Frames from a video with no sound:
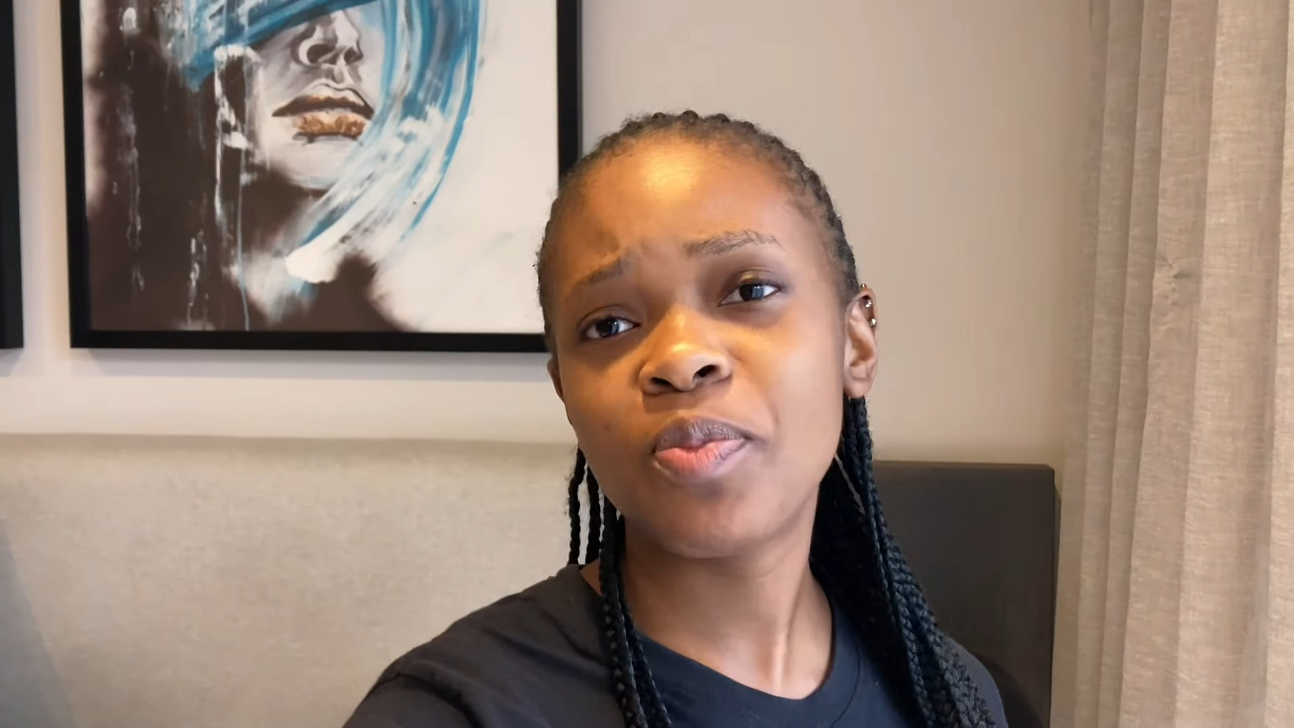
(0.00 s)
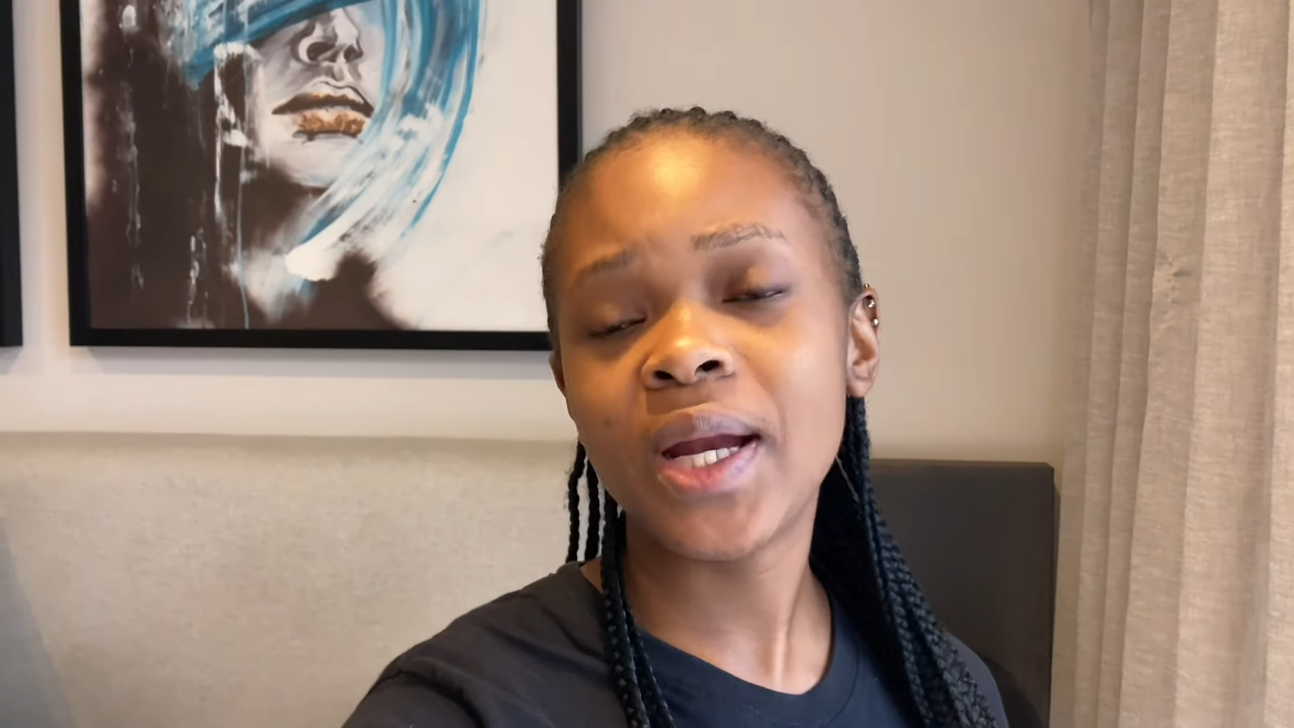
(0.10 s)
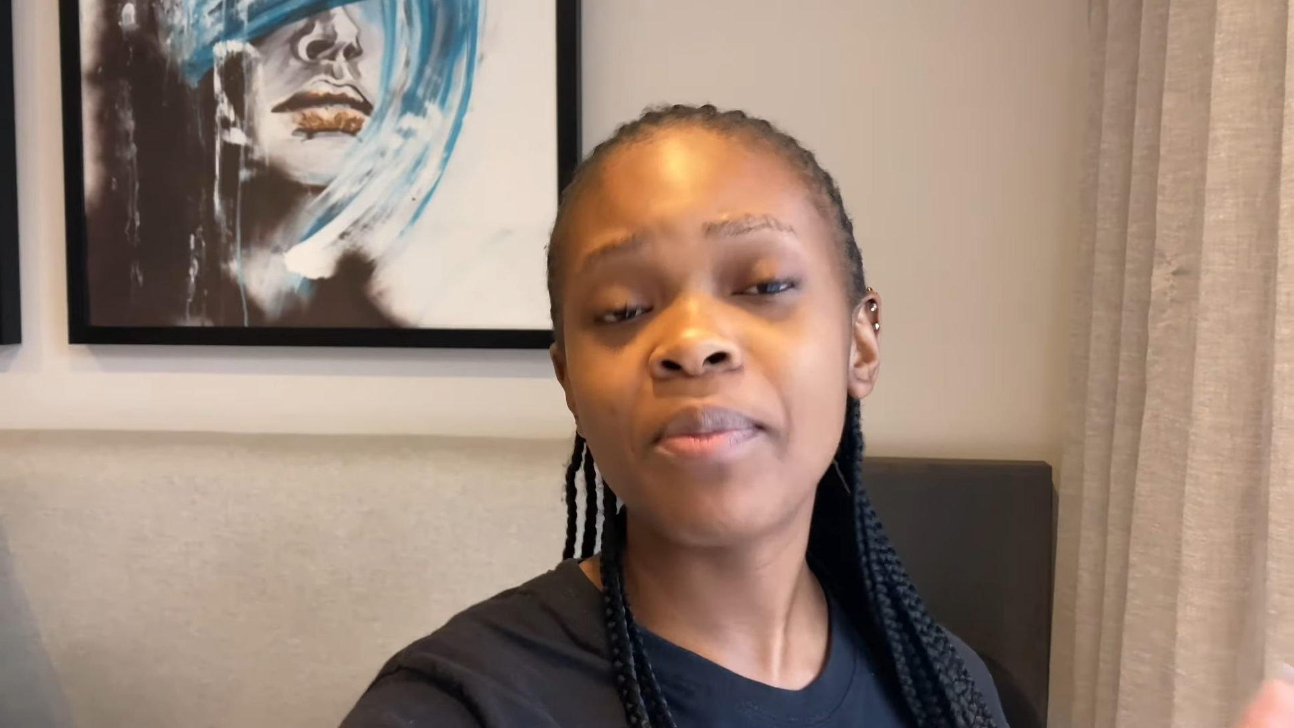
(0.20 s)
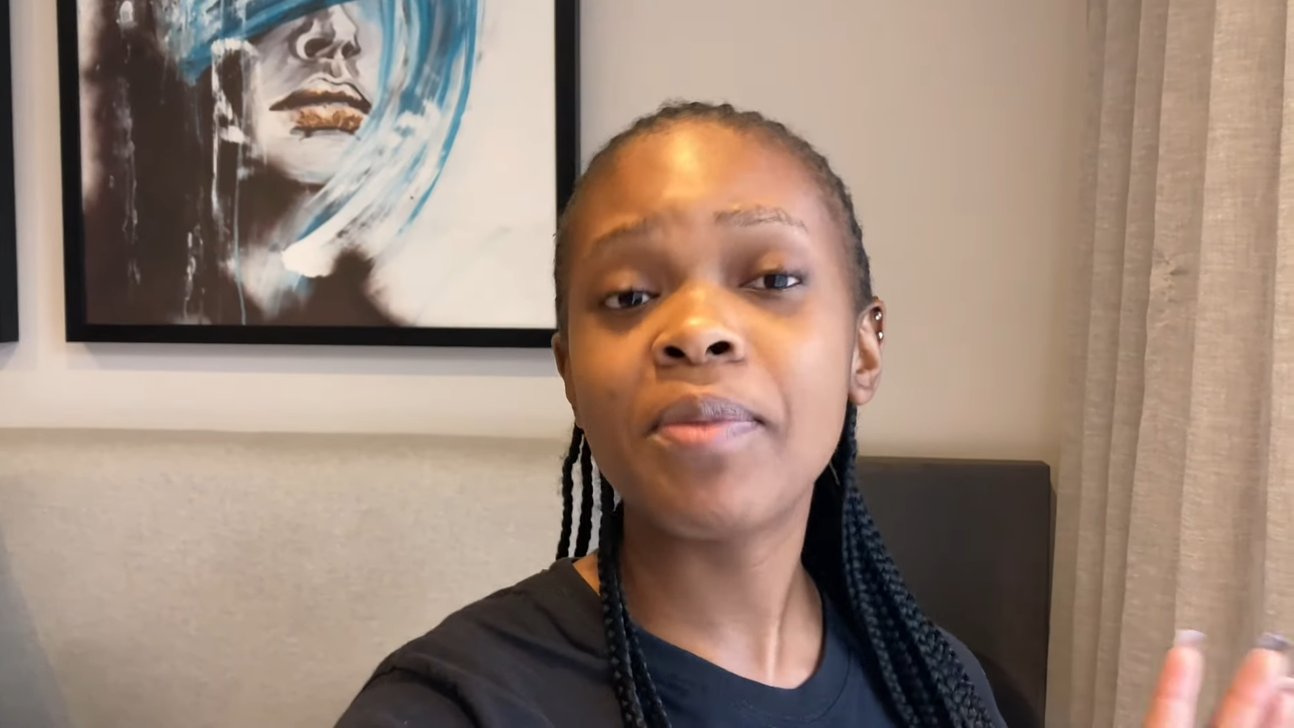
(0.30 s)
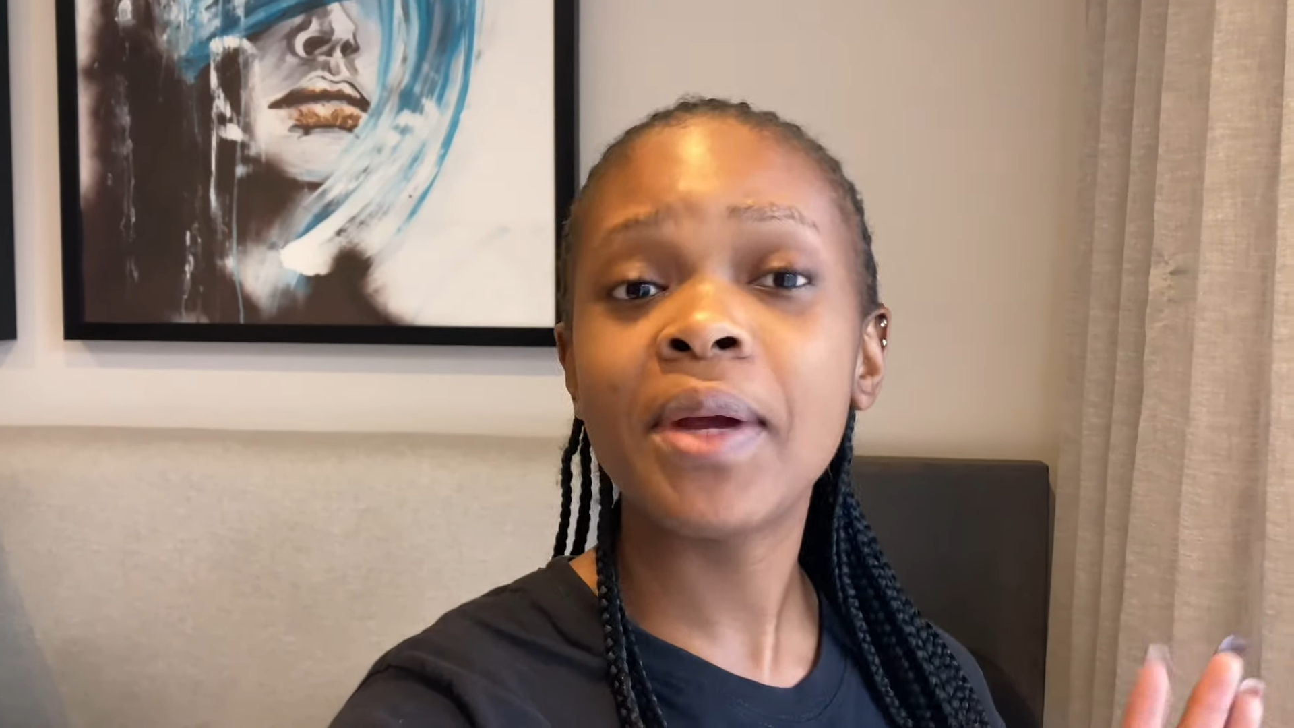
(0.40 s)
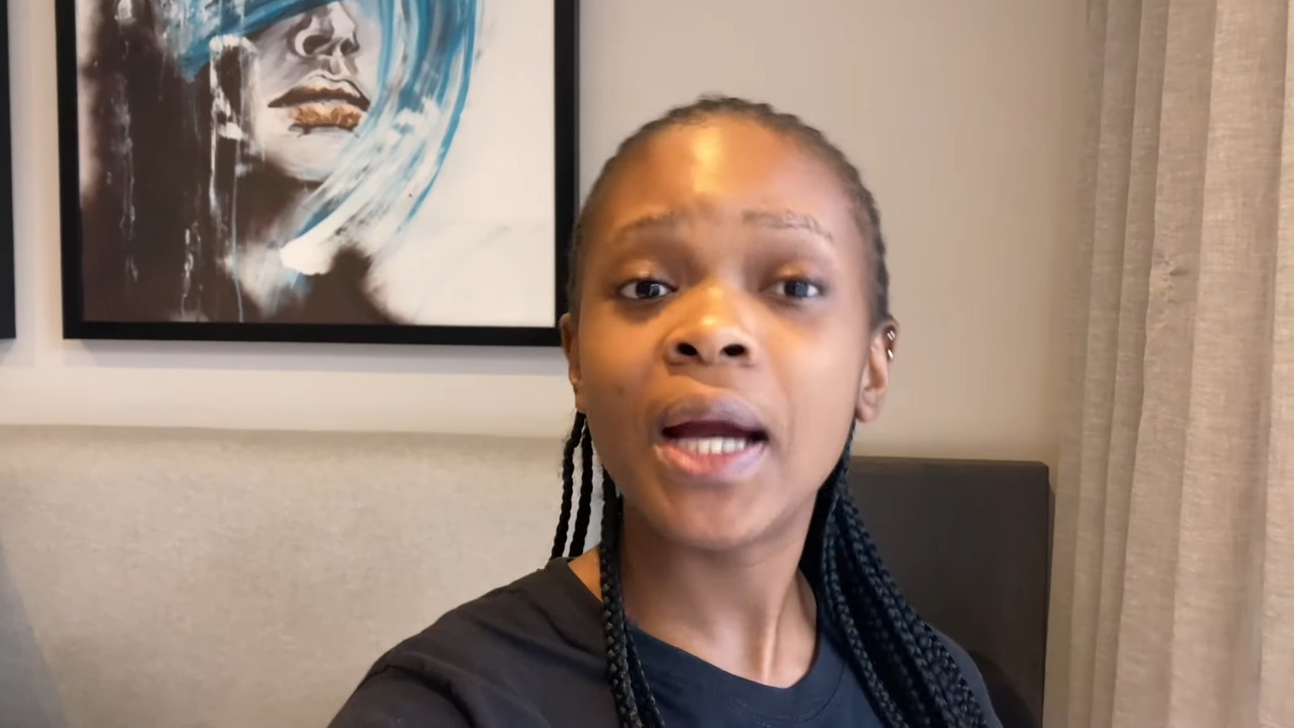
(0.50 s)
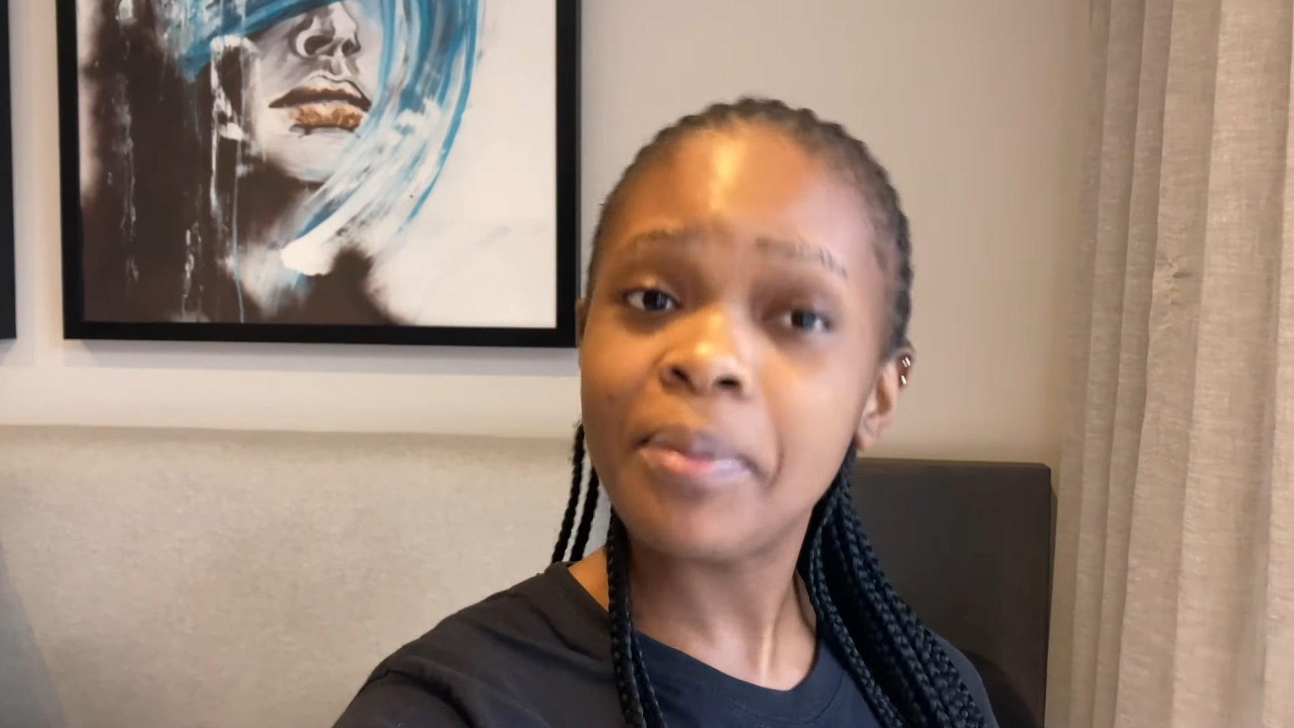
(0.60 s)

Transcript: i'm a makeup